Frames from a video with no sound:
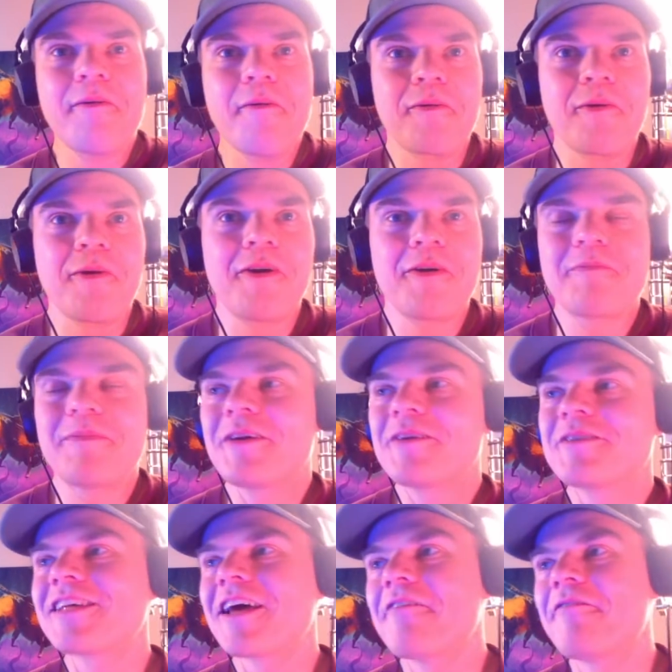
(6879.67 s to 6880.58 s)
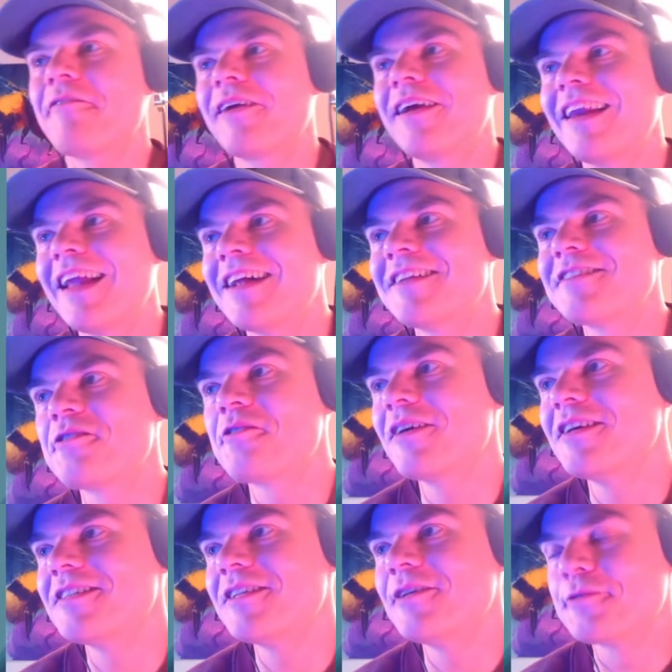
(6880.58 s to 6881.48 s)
wrong, because a freelancer
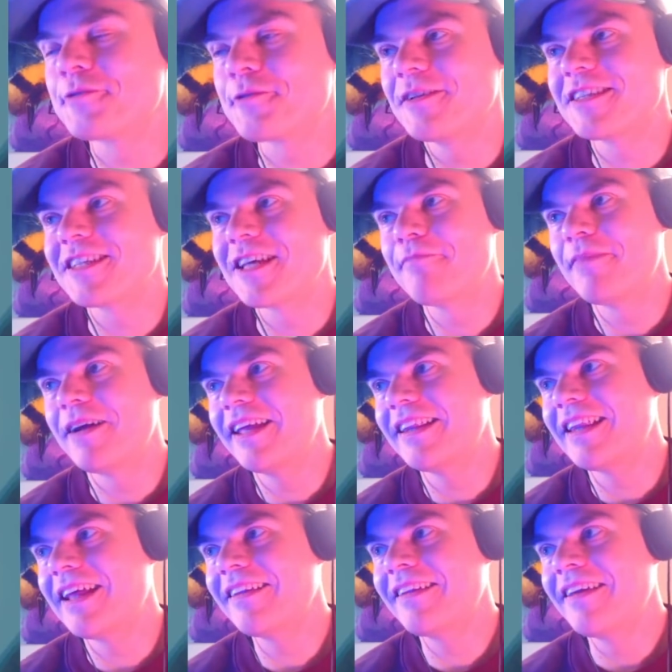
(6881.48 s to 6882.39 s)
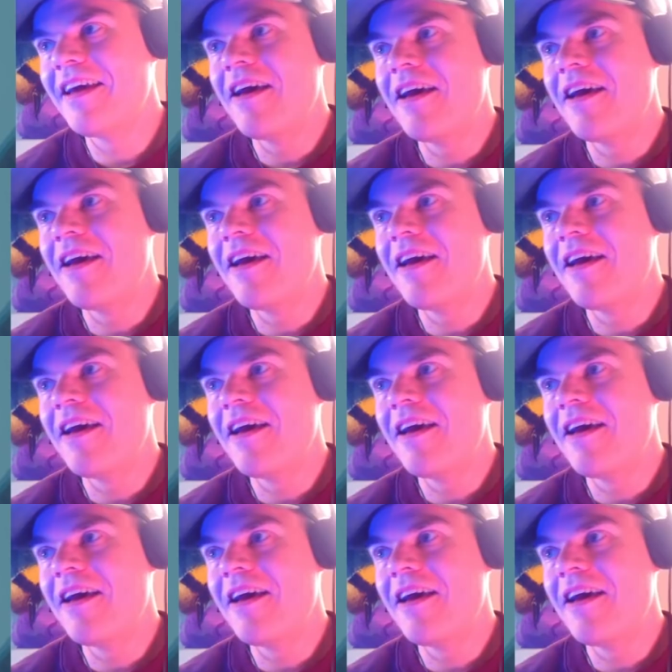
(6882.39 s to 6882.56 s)
is usually somebody that